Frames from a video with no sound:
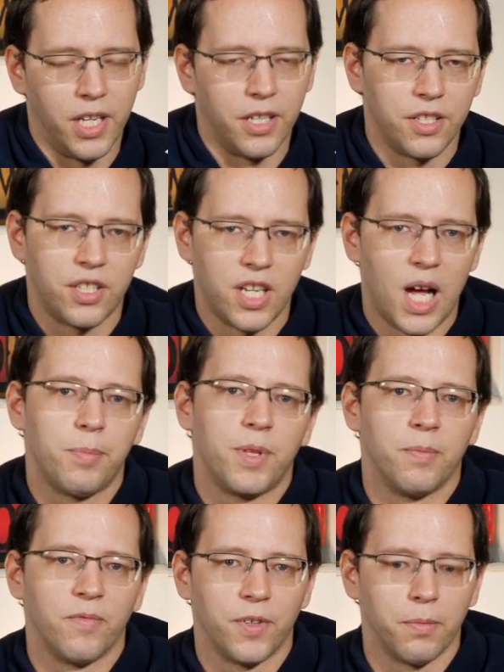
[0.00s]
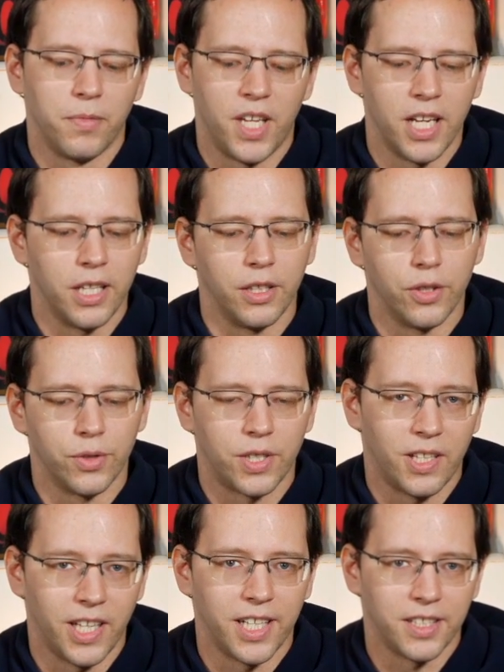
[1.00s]
and to stop them from getting those
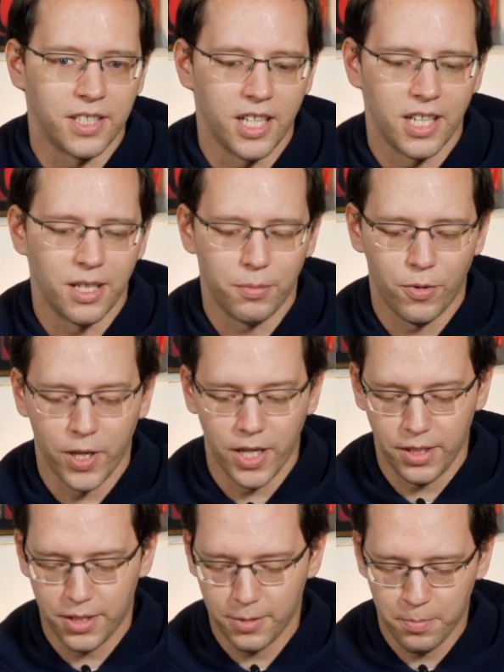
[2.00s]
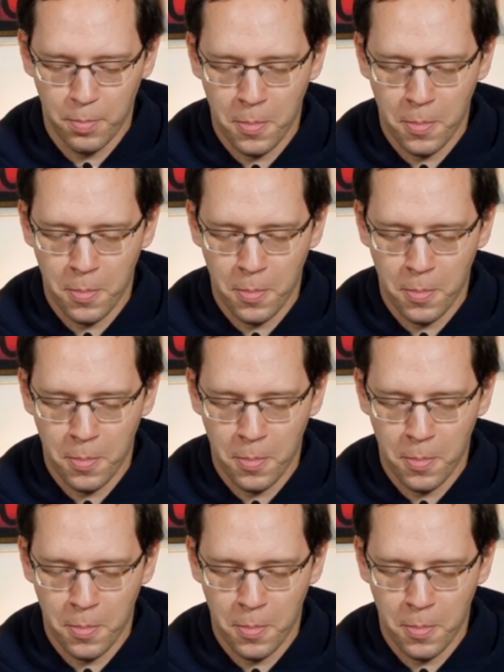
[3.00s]
clan stat upgrades.